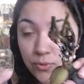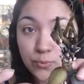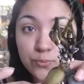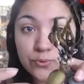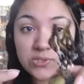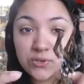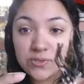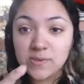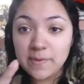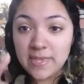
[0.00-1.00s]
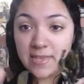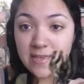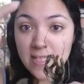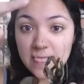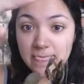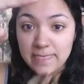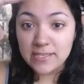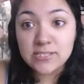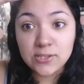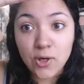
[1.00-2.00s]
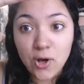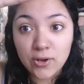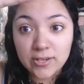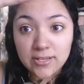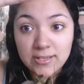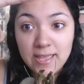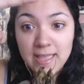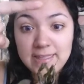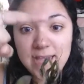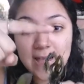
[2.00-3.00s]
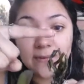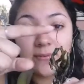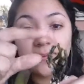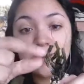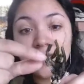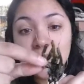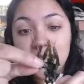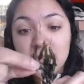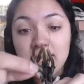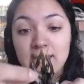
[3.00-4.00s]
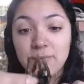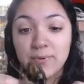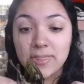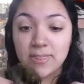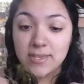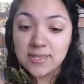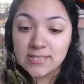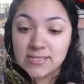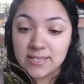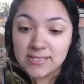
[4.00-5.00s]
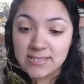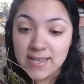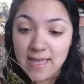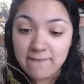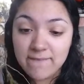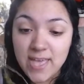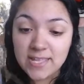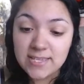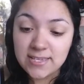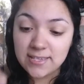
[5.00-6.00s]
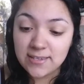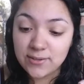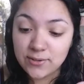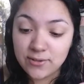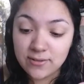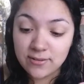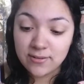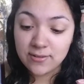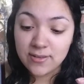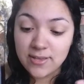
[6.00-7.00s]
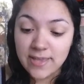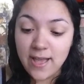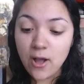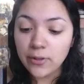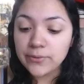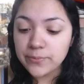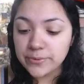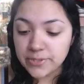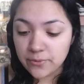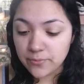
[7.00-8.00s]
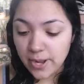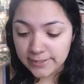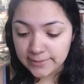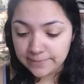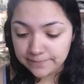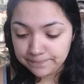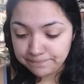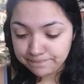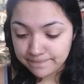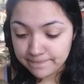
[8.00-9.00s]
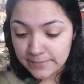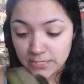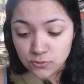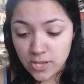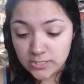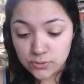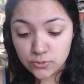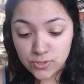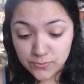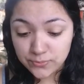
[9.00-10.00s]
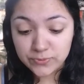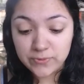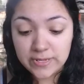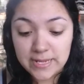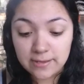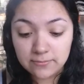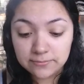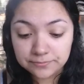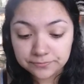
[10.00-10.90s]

The roots used to be this long, and now it really doesn't have any. Yeah, all the roots are rotted, so it has no roots right now.